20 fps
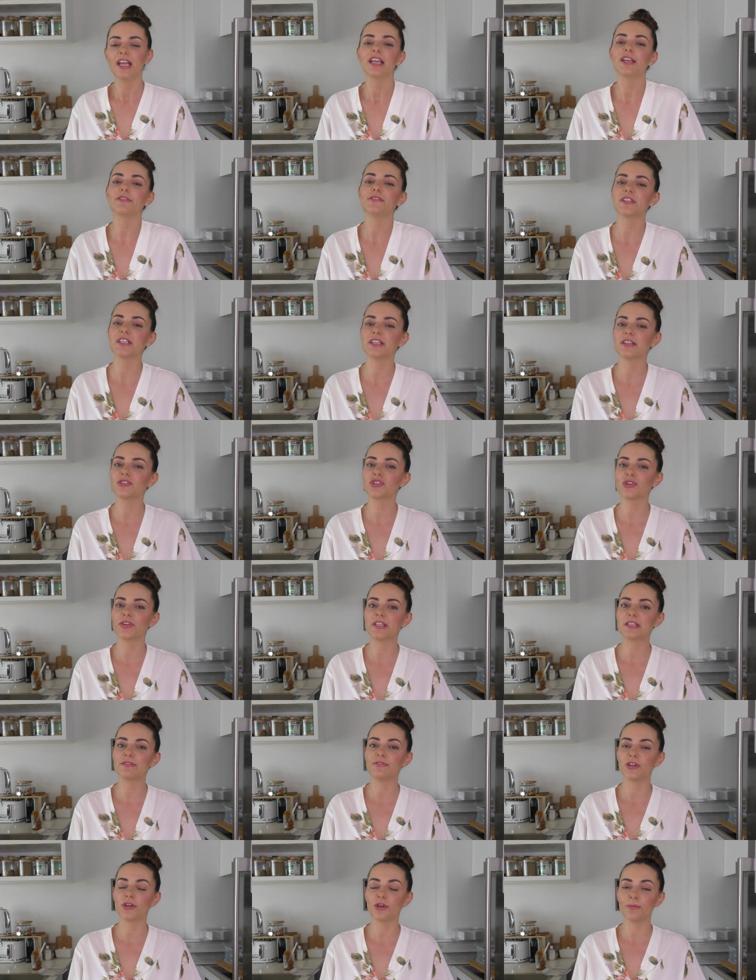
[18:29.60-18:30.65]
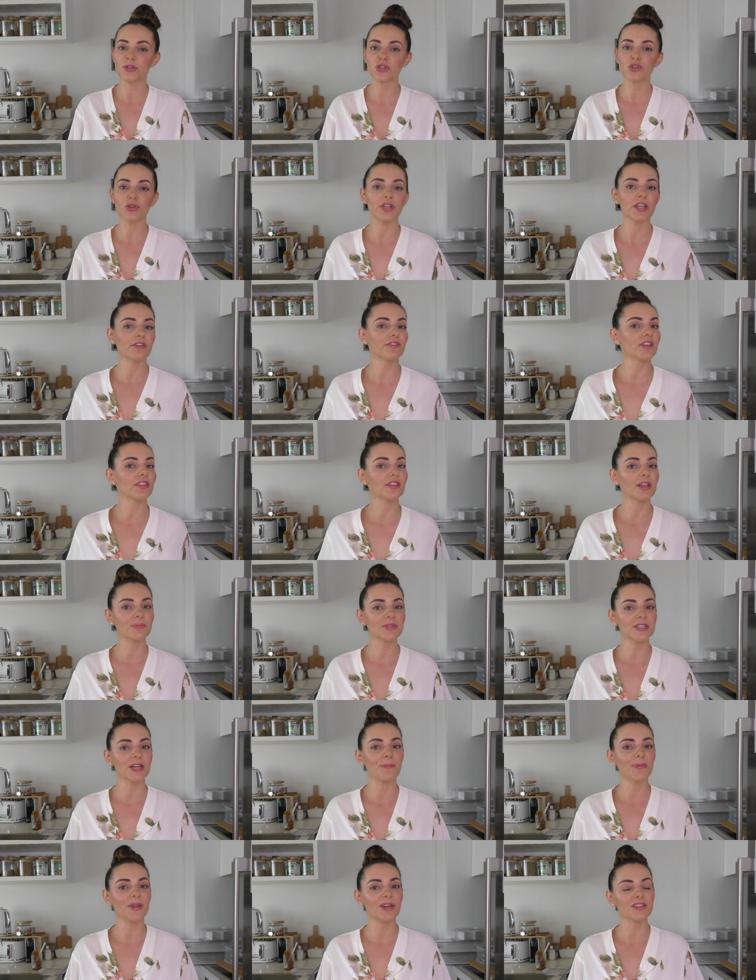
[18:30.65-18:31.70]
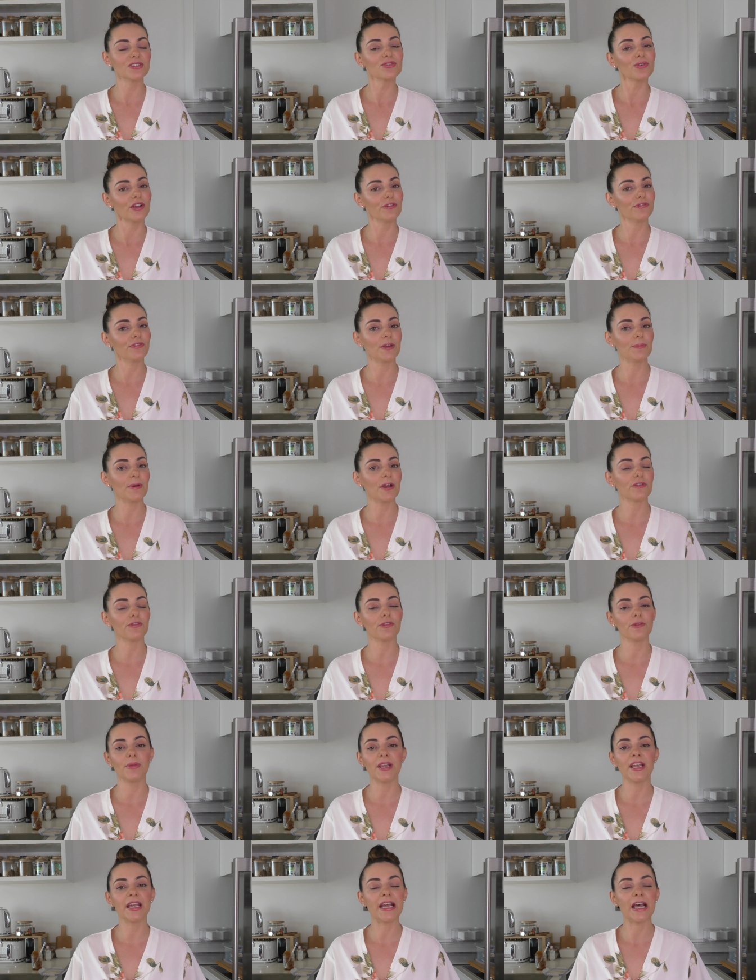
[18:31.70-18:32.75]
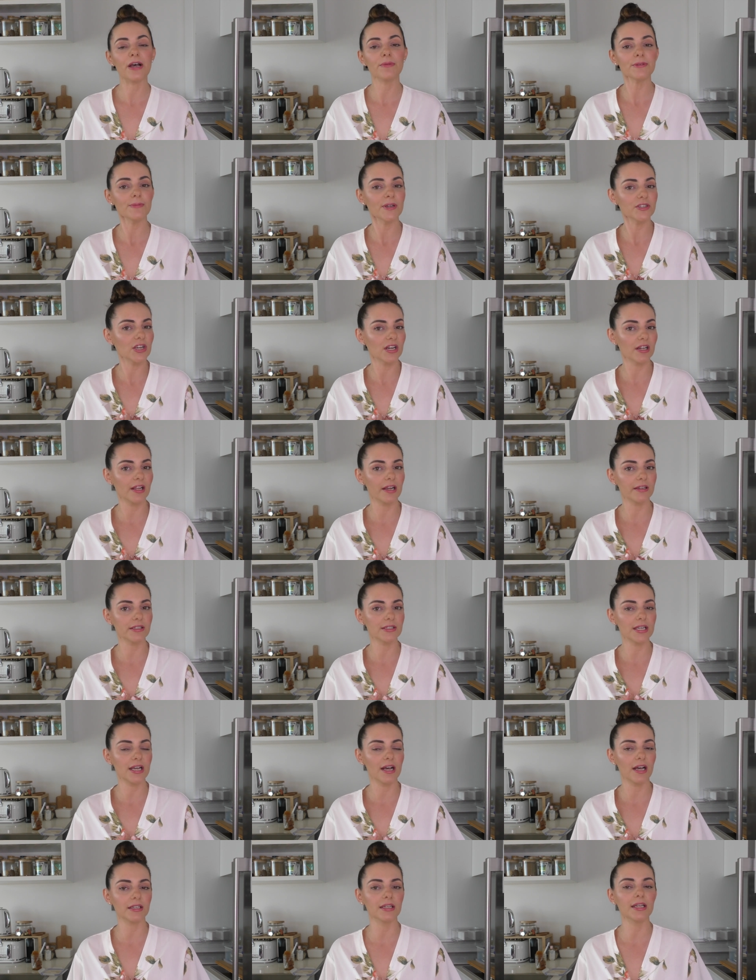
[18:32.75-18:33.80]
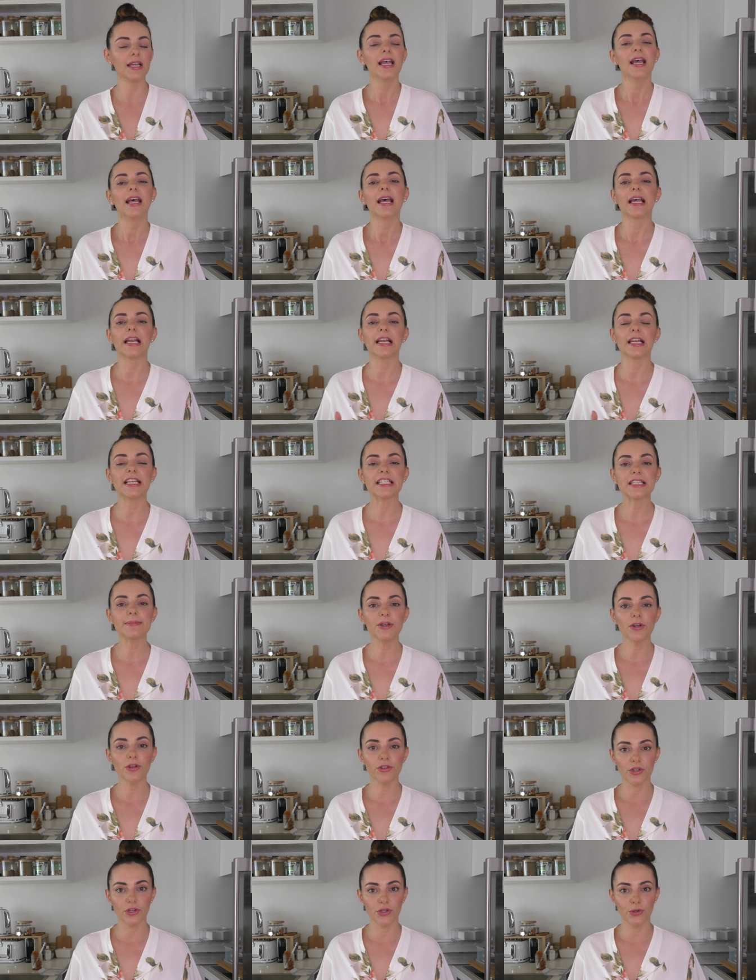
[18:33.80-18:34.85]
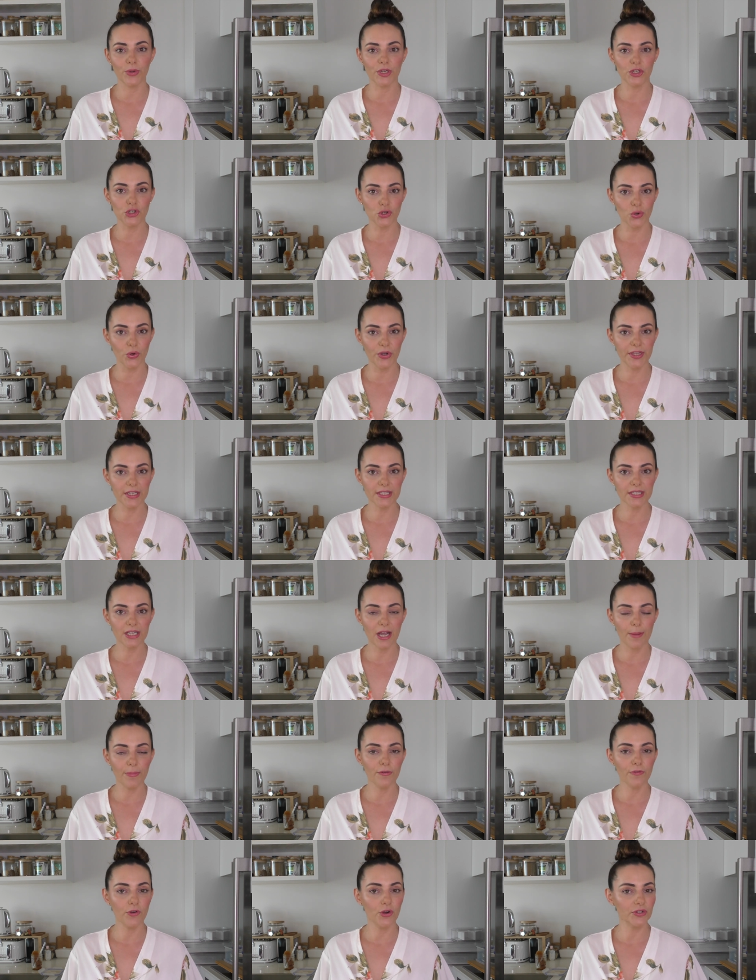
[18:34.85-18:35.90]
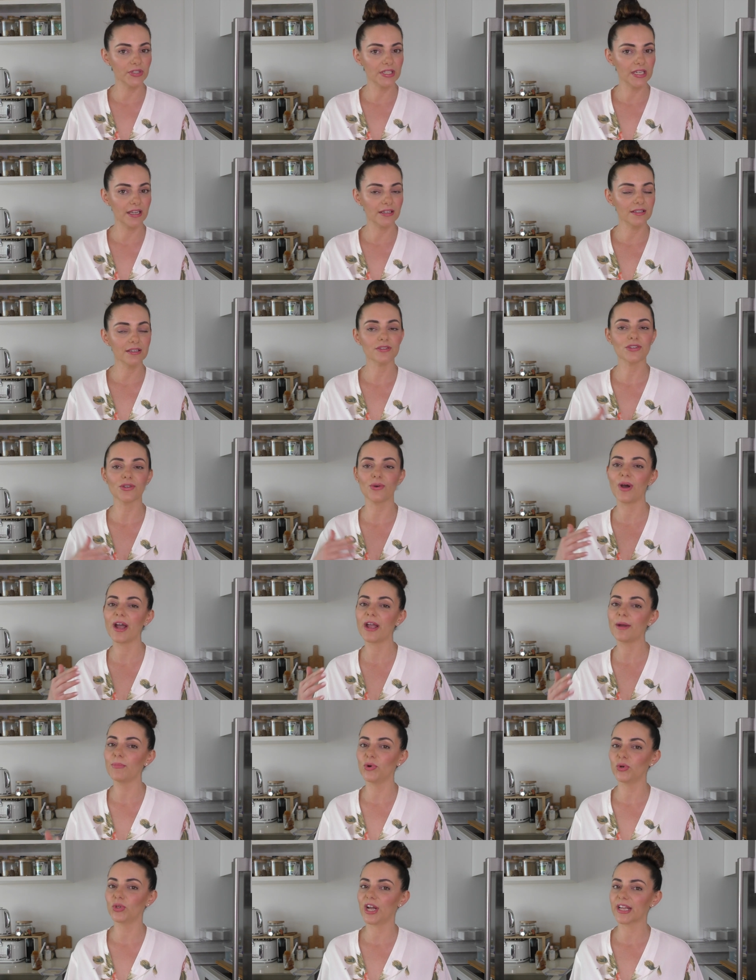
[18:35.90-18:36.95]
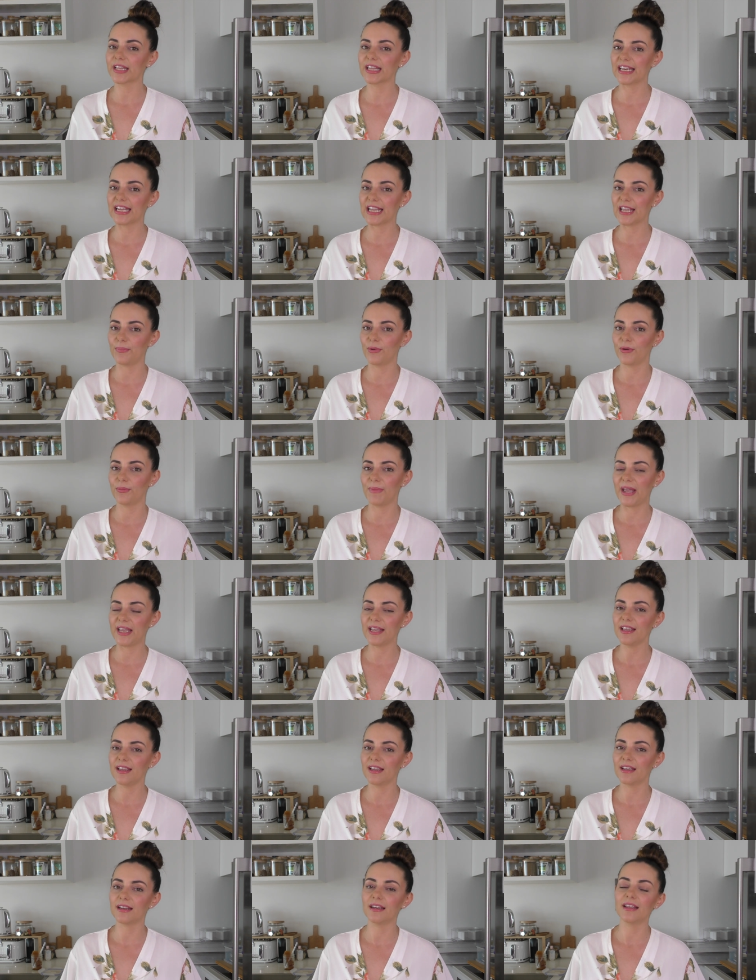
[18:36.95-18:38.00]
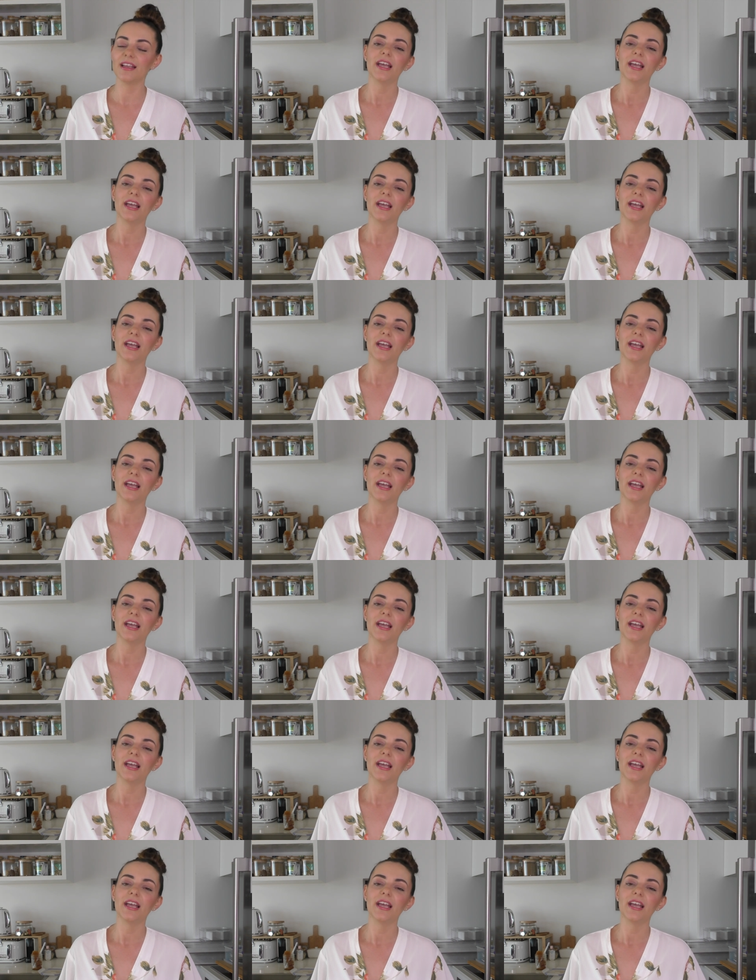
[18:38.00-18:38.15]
If you did enjoy this video, be sure to give it a thumbs up. It is great feedback for me. It helps my channel out a ton and it lets me know that you enjoy this type of content so I am more likely to keep on making it.